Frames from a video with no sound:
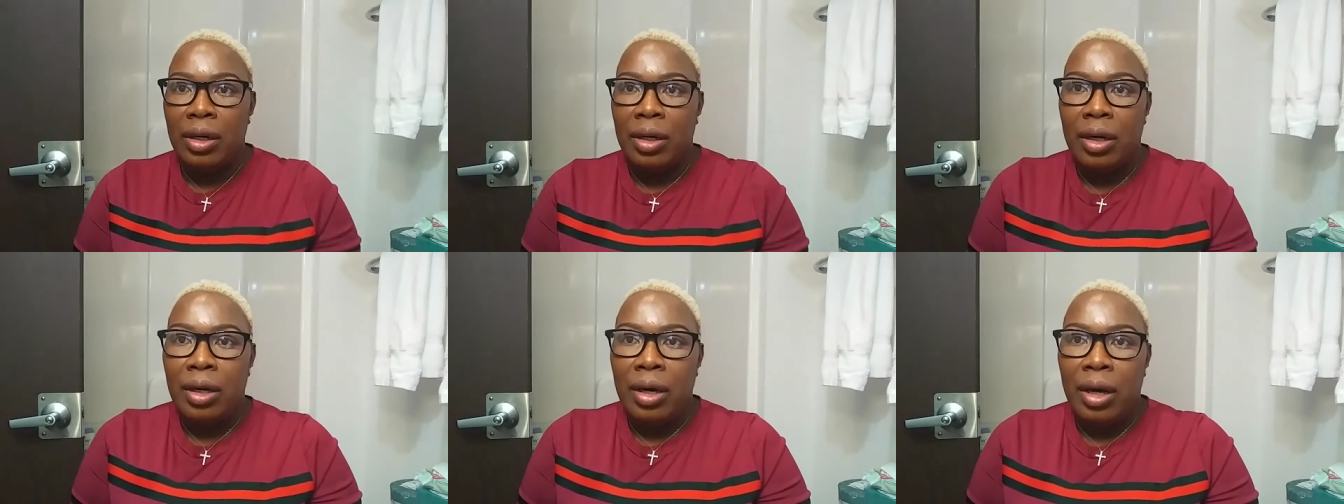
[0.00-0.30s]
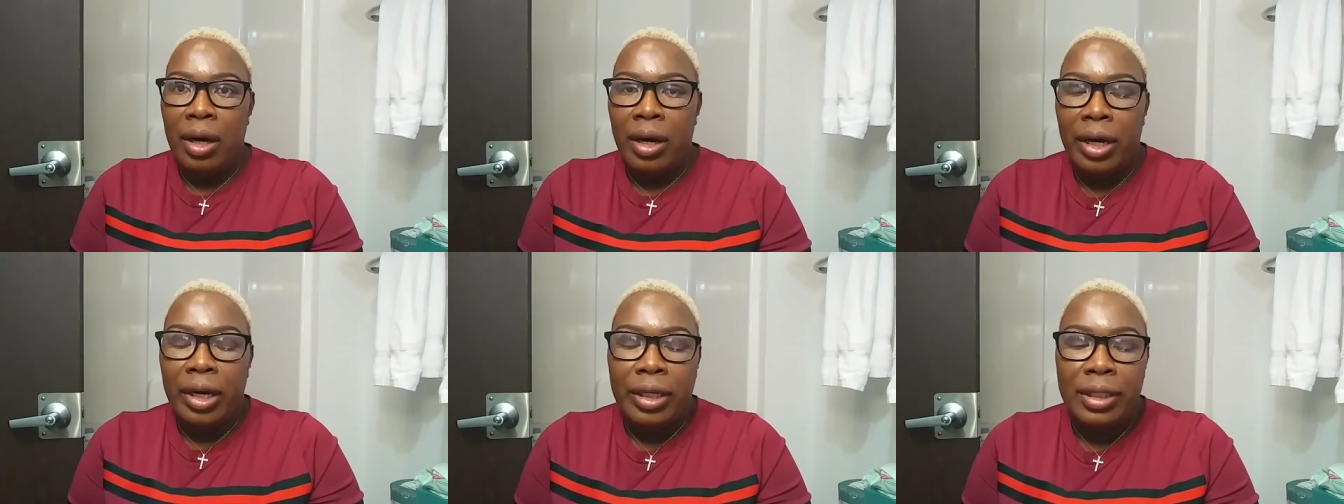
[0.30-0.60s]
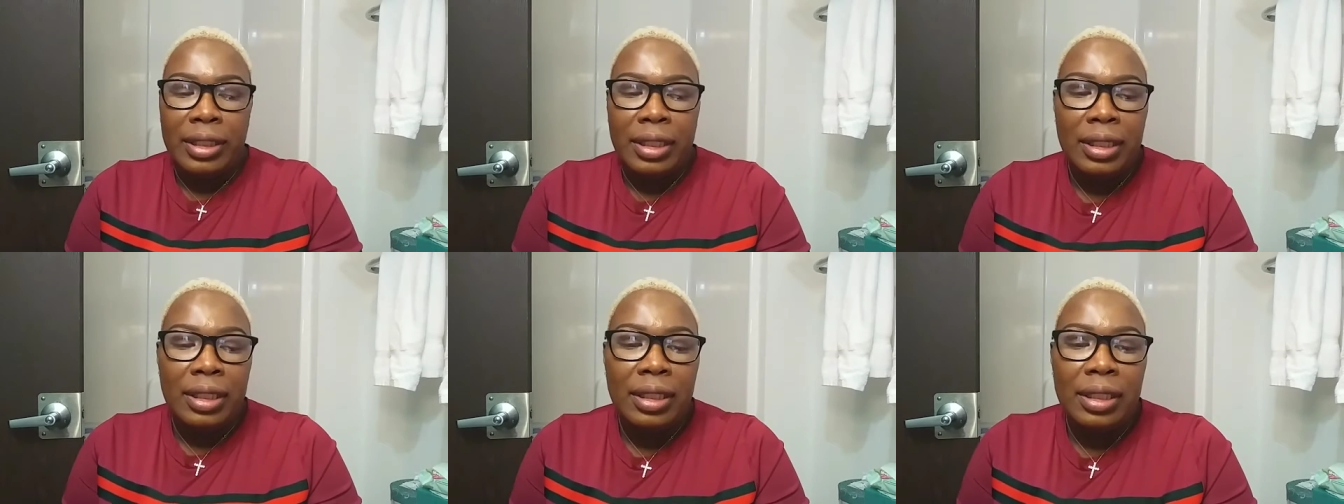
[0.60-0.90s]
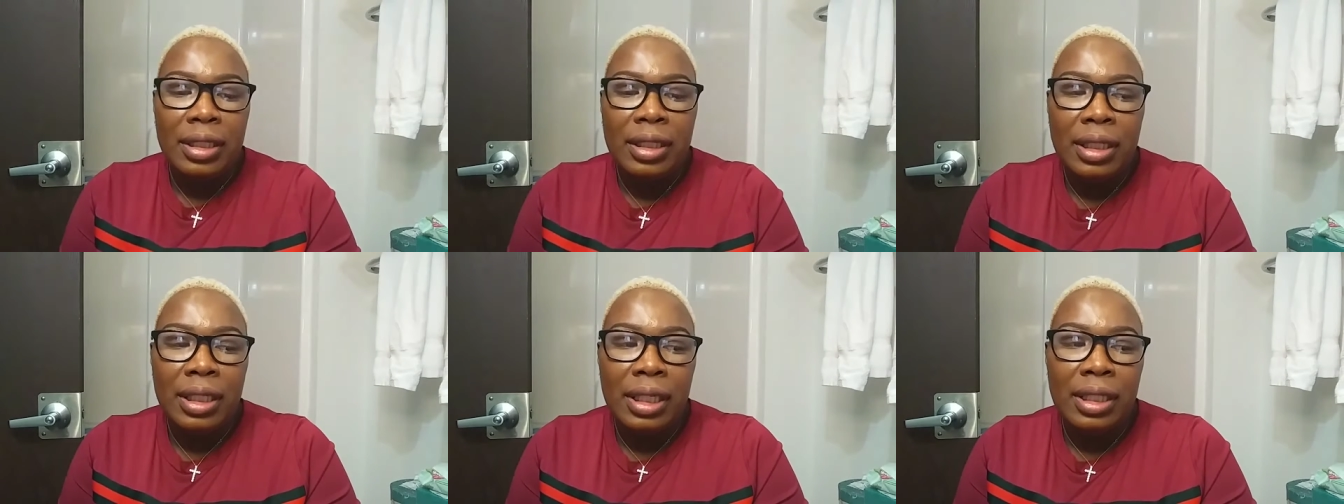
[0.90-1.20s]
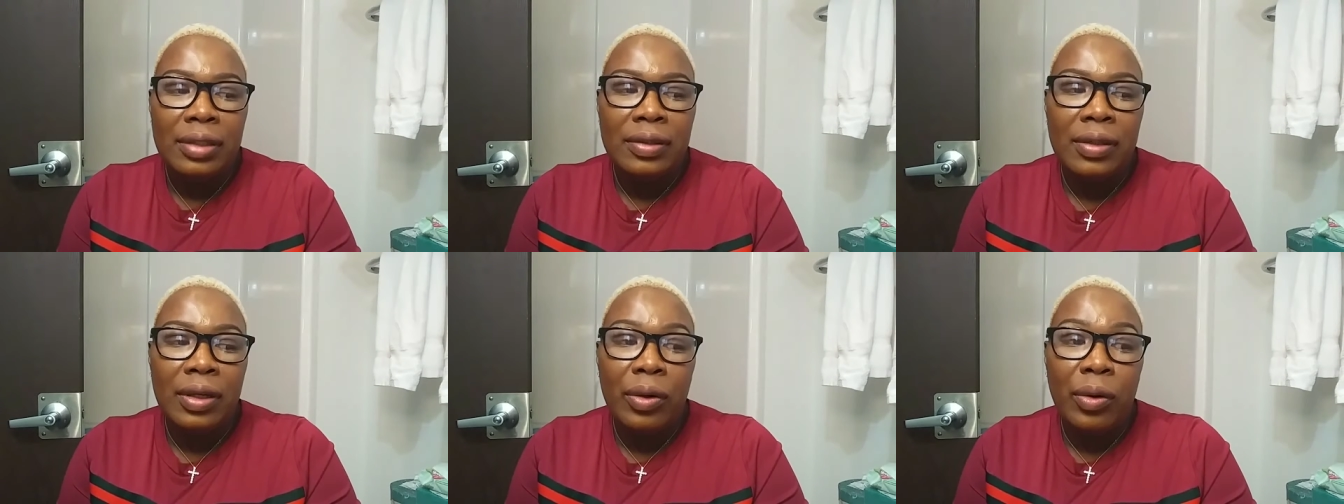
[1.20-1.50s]
God.
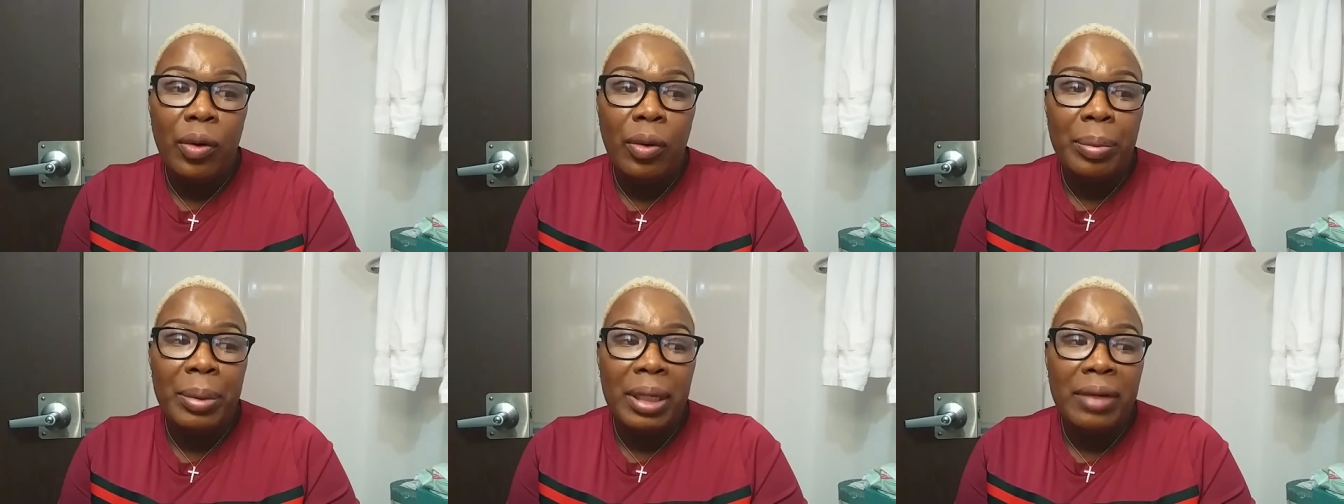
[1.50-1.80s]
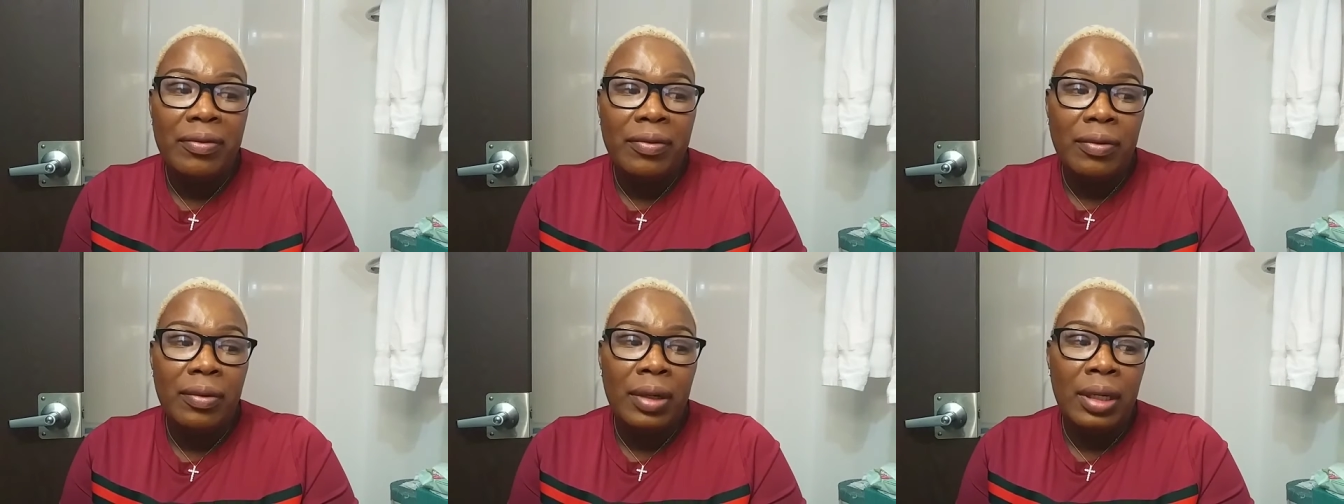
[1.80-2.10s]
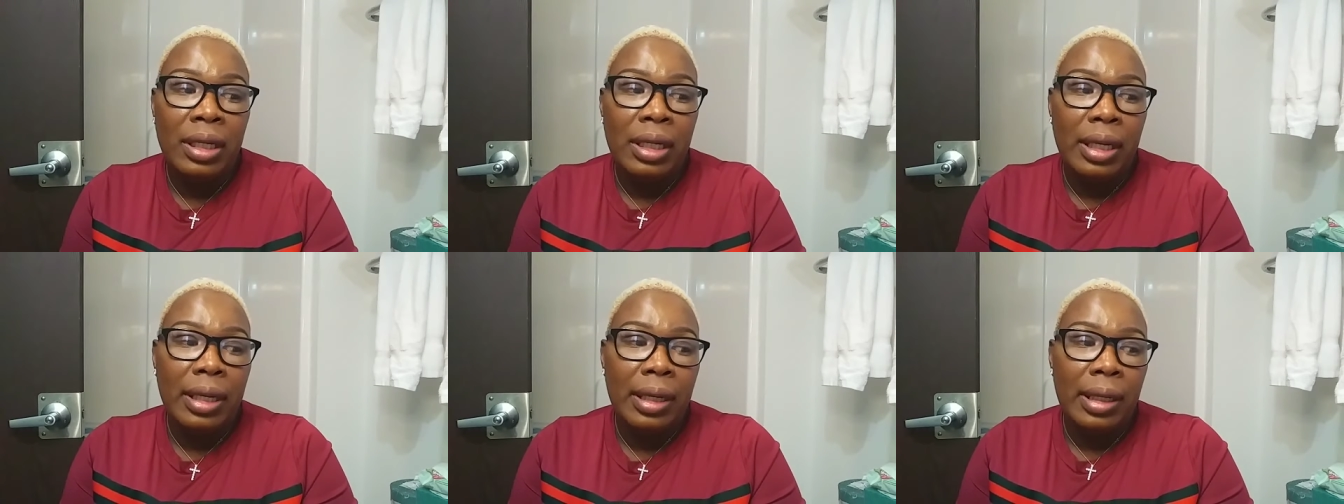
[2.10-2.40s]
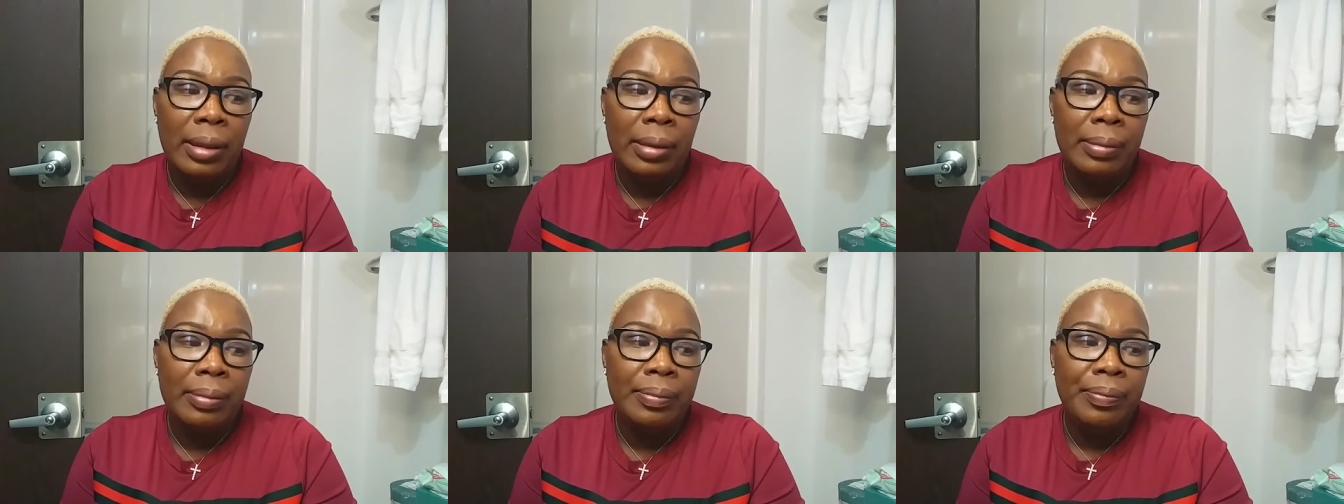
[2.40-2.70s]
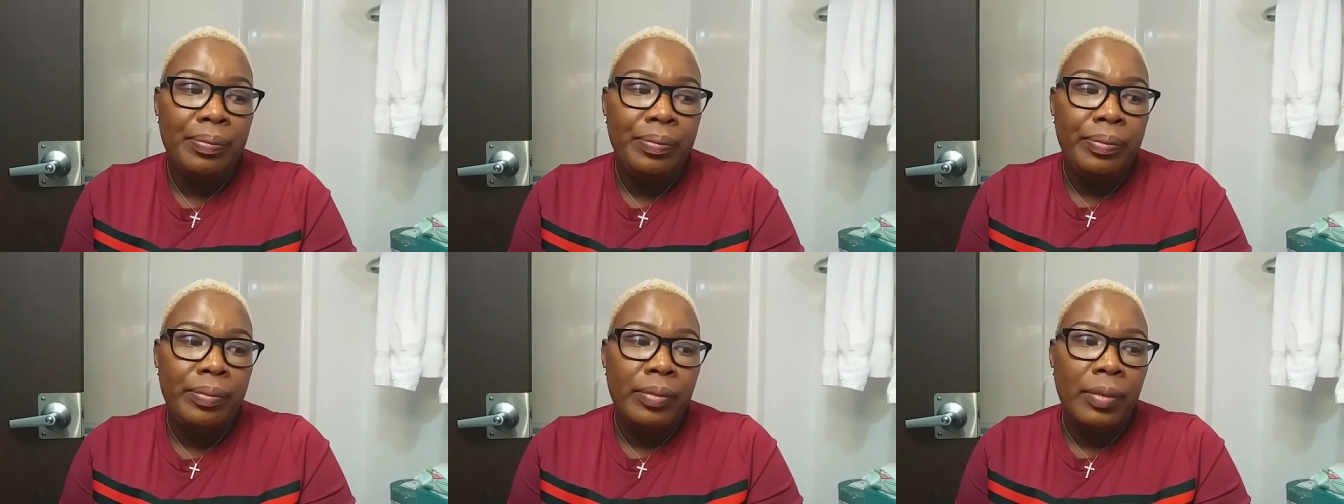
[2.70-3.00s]
Yes, I hope everyone
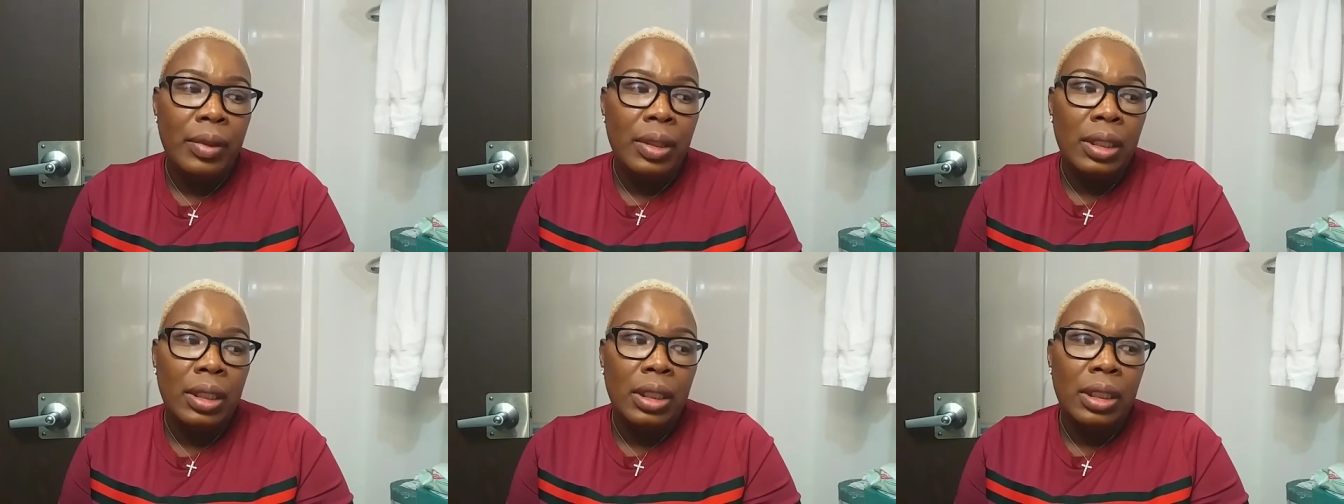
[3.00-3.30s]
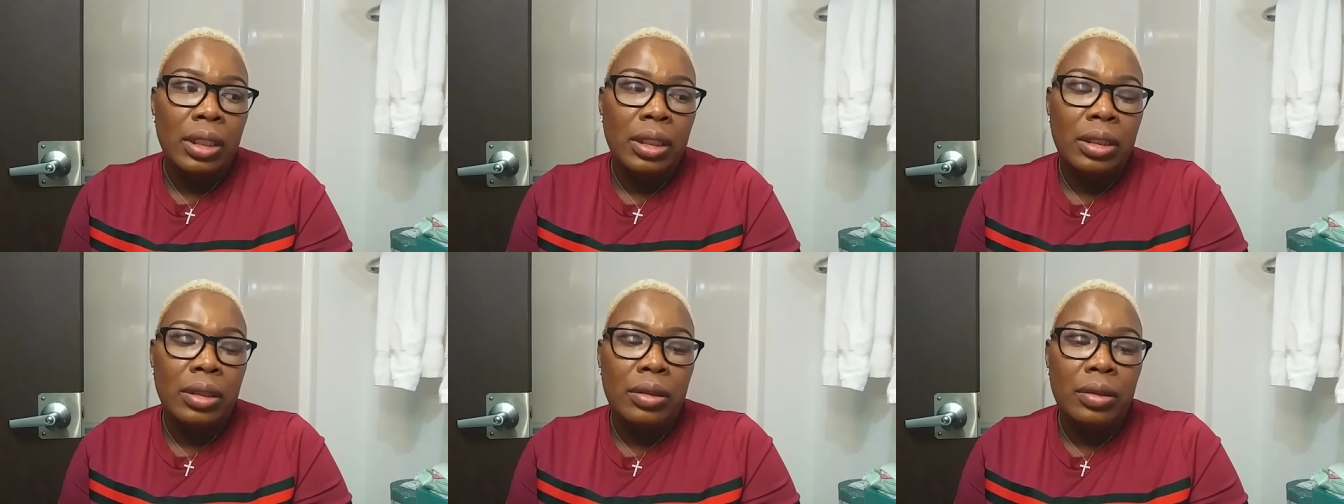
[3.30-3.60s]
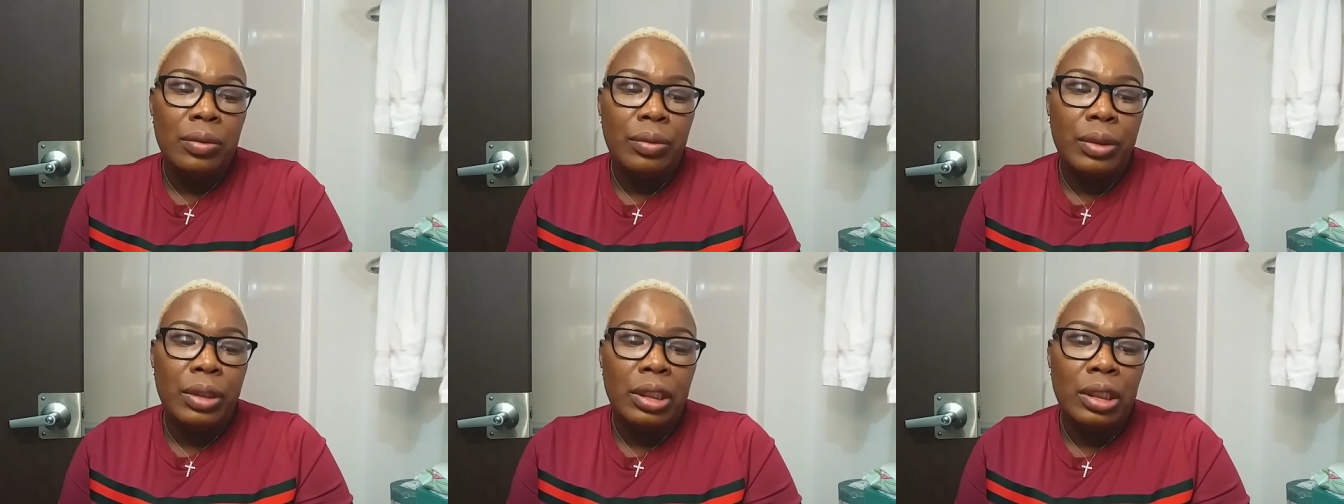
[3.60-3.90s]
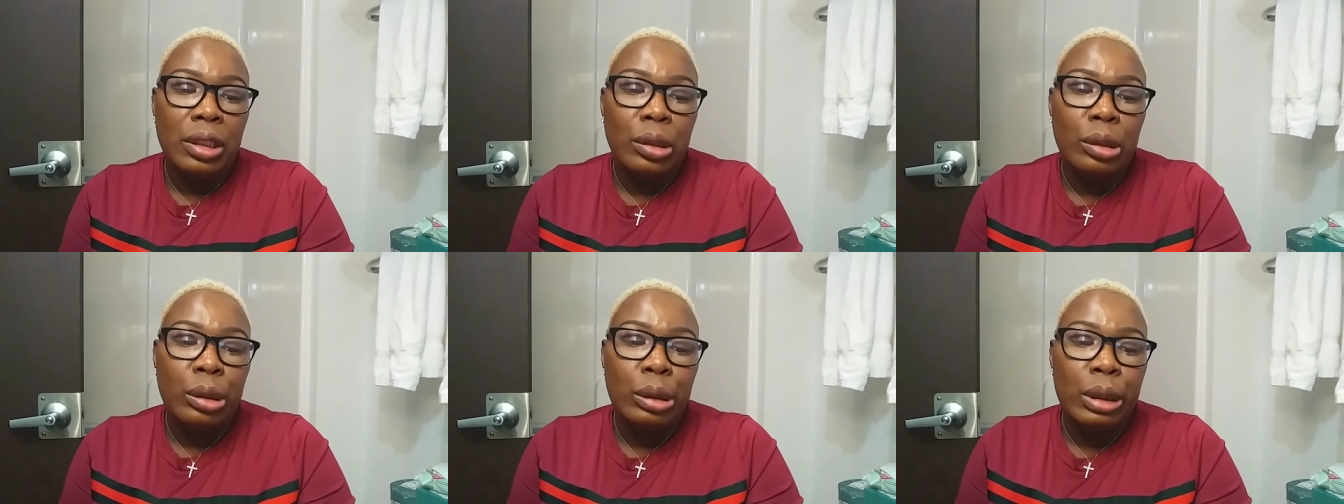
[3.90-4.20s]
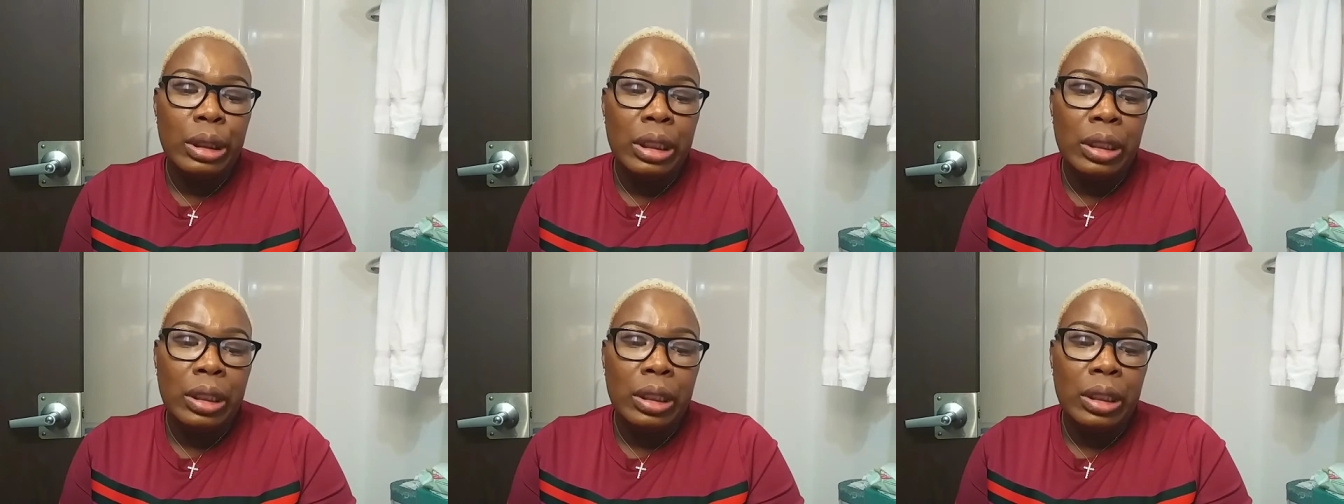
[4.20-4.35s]
um is doing good.